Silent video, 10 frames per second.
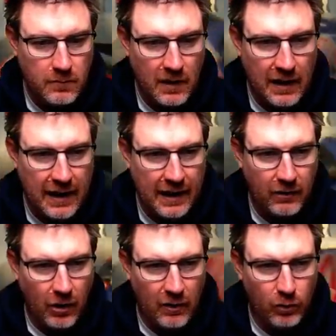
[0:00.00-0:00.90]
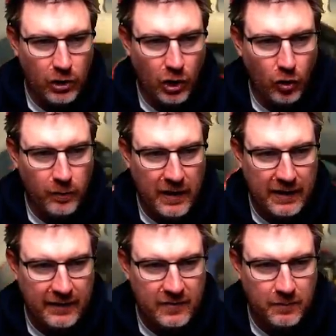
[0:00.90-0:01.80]
and I would hope and
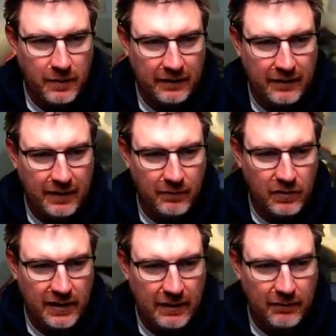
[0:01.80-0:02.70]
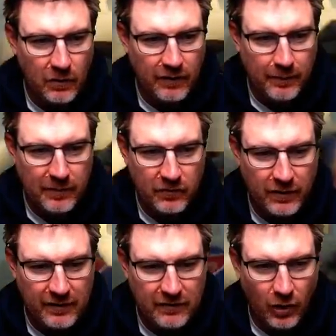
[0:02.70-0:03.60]
expect him to get himself up inside
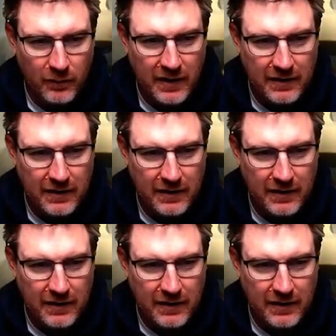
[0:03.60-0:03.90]
this top 10.